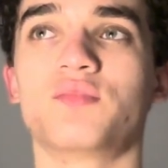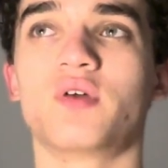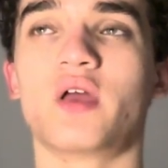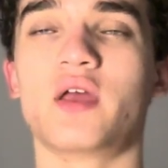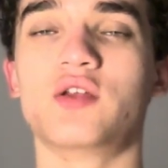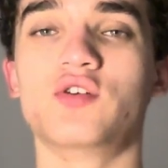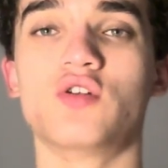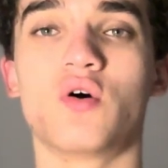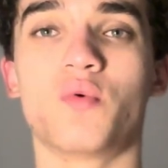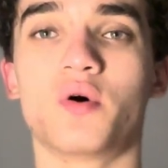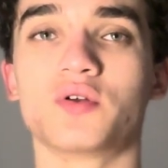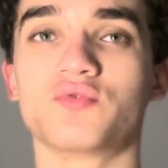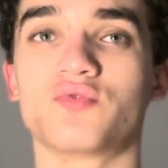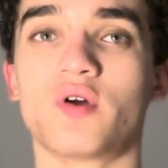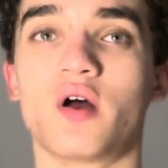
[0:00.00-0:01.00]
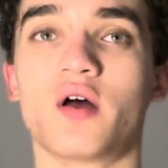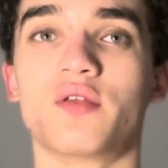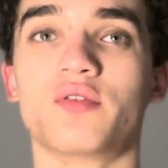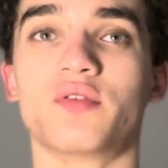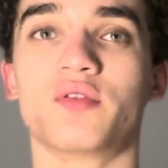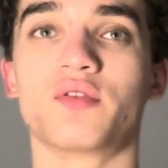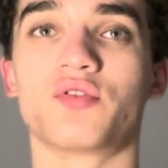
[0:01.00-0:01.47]
And you don't want to
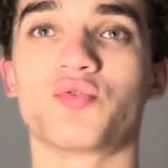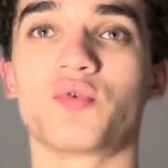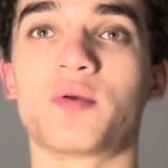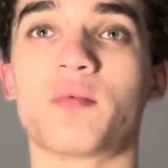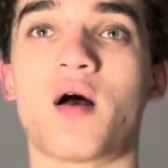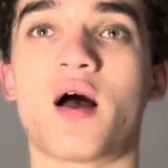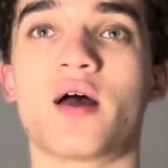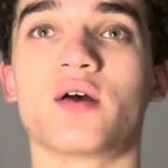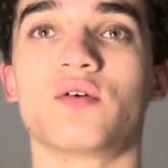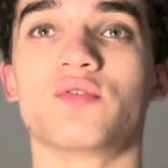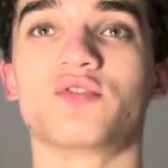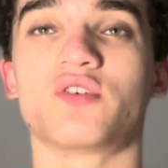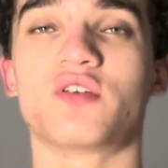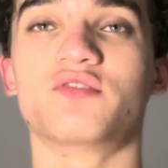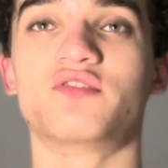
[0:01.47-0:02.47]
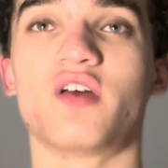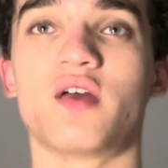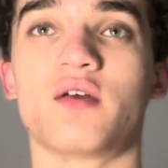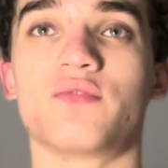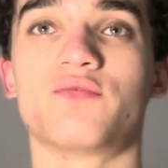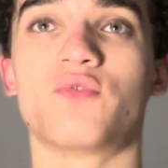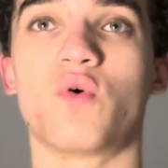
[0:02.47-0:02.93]
run 3 miles on
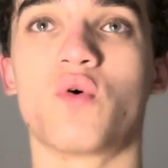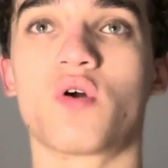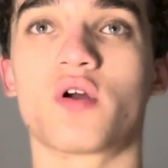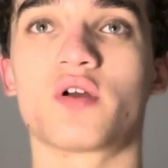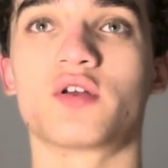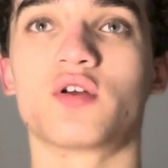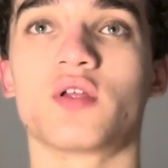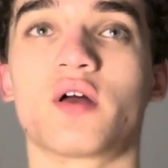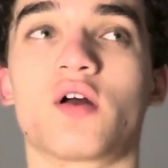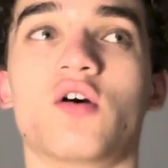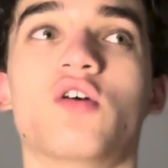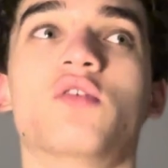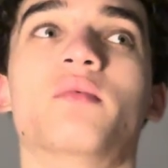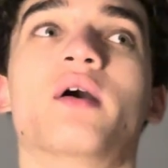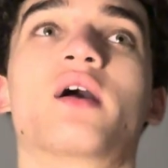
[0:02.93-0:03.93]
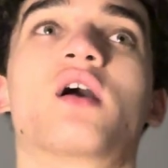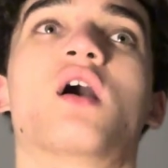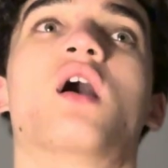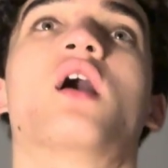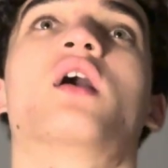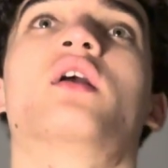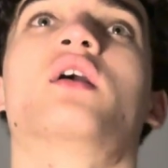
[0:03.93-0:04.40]
day 4. You're like, oh my
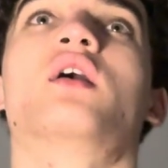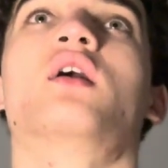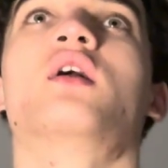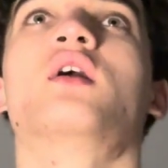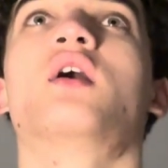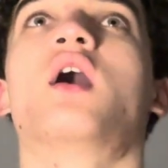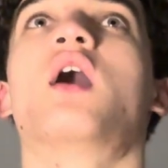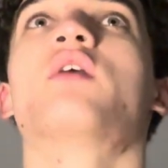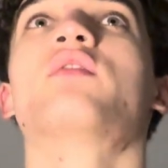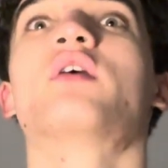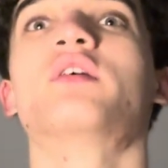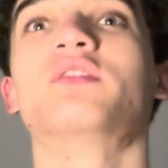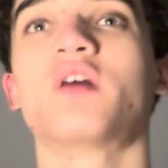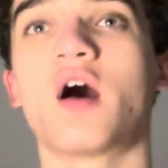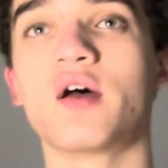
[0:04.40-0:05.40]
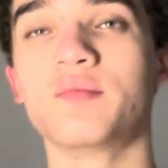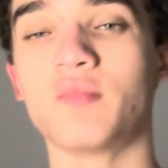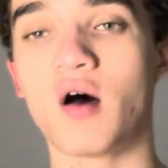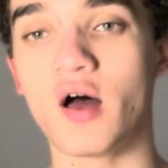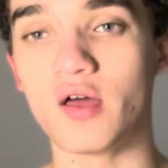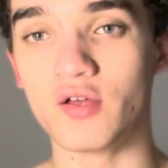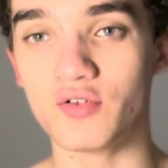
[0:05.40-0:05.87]
God, I ran 9
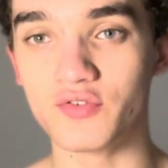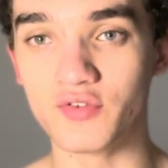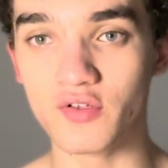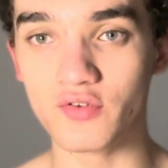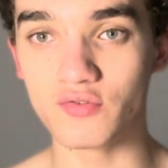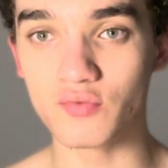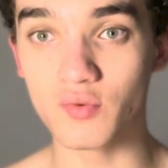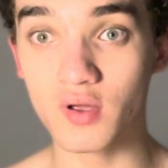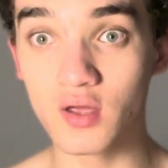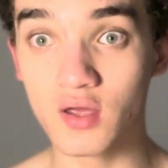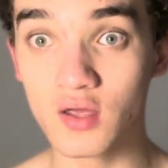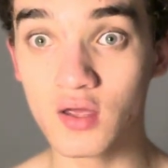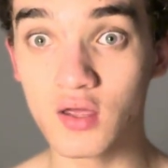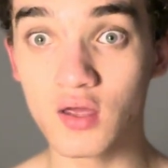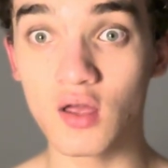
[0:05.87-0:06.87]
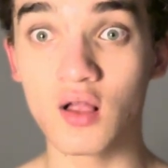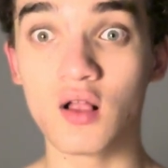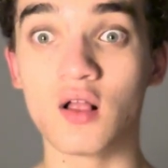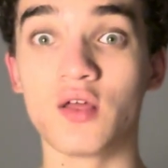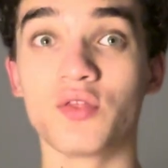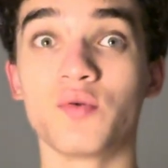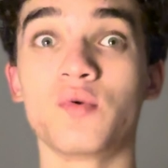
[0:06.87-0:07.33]
miles this week,
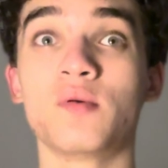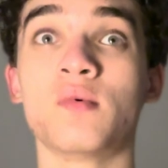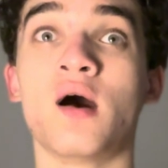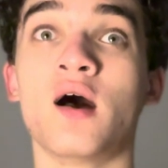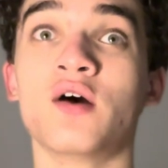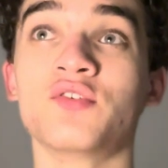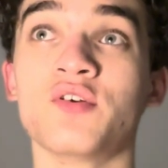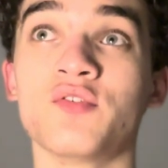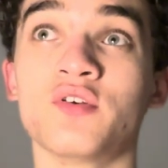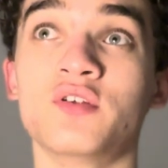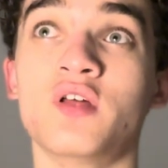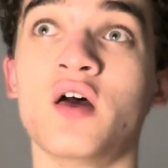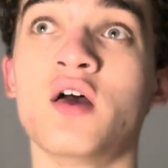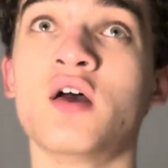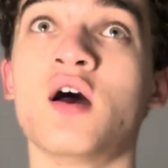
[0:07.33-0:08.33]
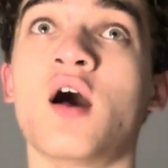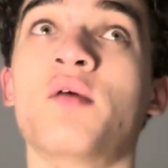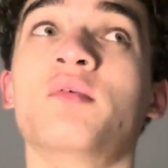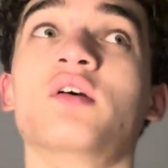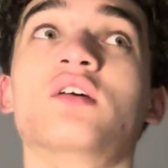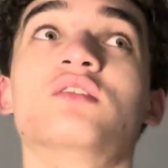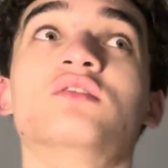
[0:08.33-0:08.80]
3 miles every day. I'm
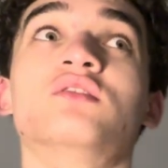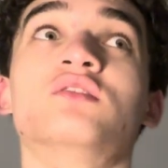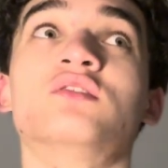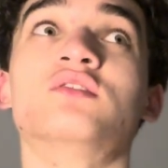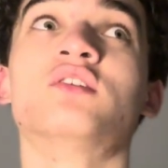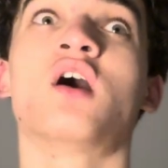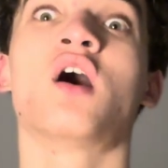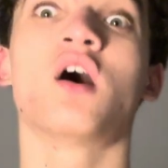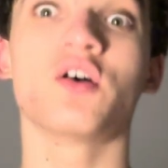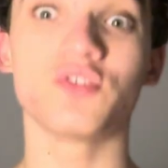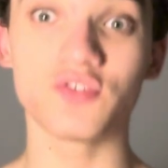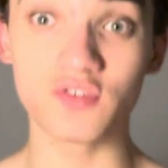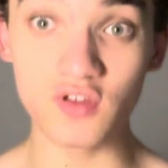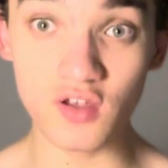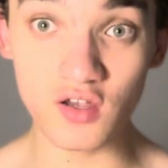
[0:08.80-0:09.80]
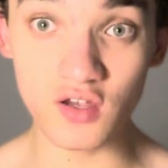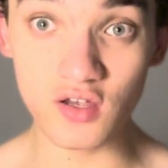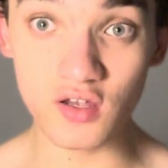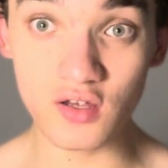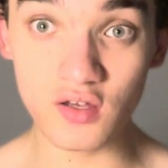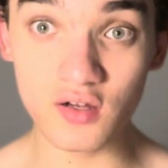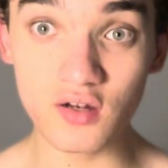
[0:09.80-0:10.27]

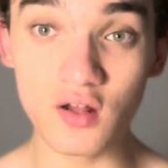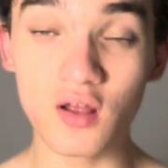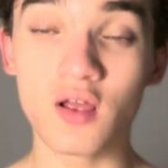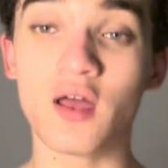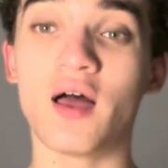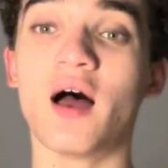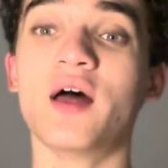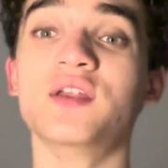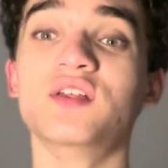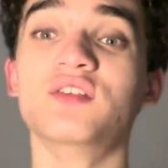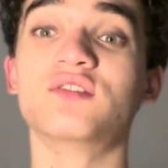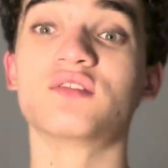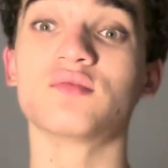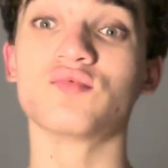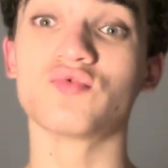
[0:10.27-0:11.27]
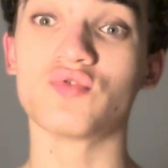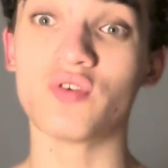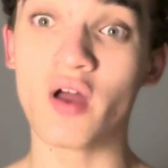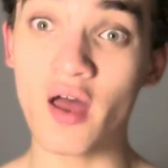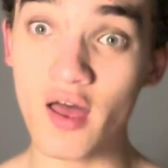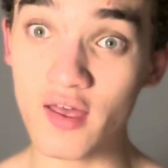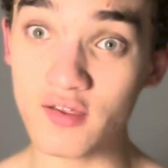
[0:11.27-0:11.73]
exhausted. I need some
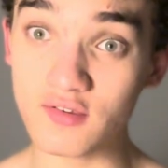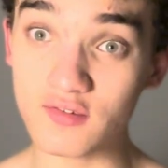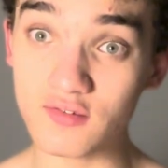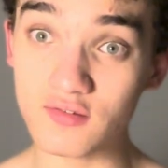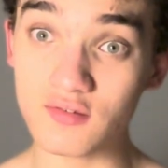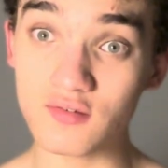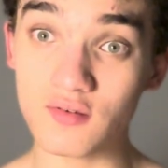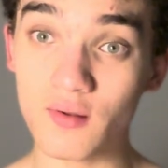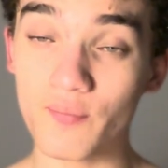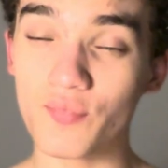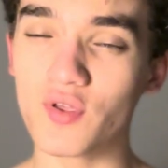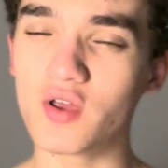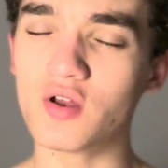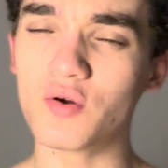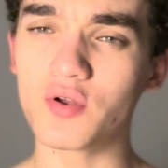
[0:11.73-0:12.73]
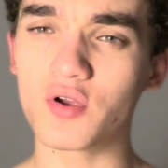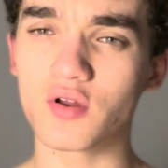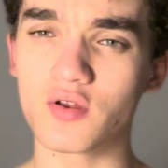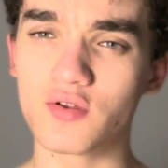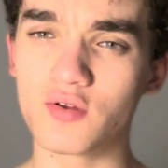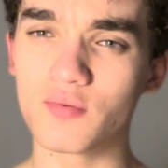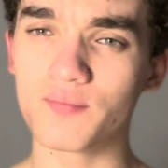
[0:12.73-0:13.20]
rest. You know what you're
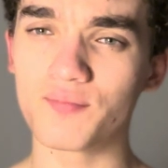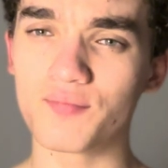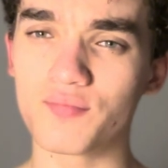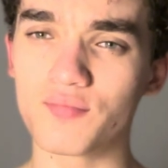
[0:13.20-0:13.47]
going to do?